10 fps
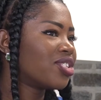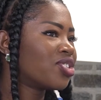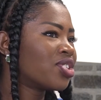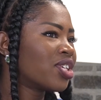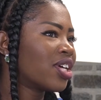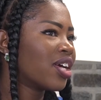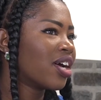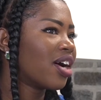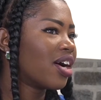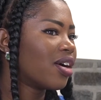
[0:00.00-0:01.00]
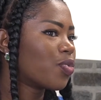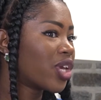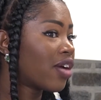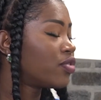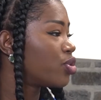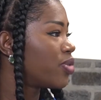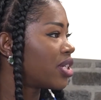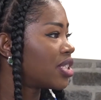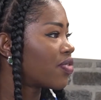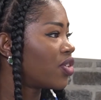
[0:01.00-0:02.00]
And we have
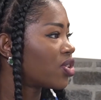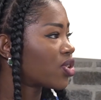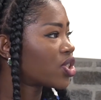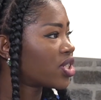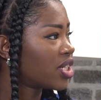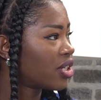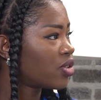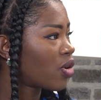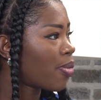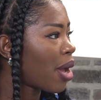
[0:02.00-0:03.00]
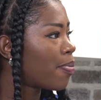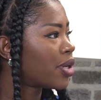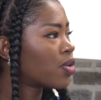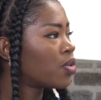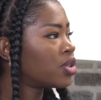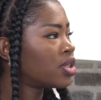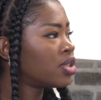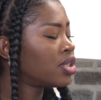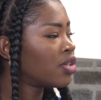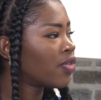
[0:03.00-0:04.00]
Gymnastic Federation in Ethiopia, but it
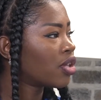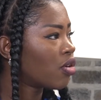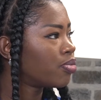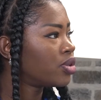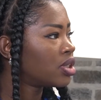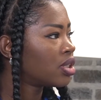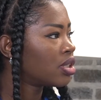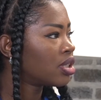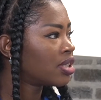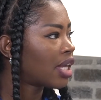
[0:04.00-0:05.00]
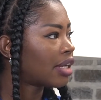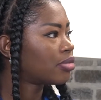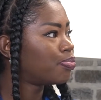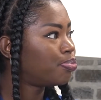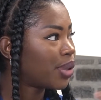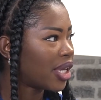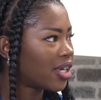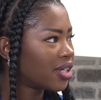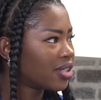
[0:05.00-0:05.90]
wasn't developed that big.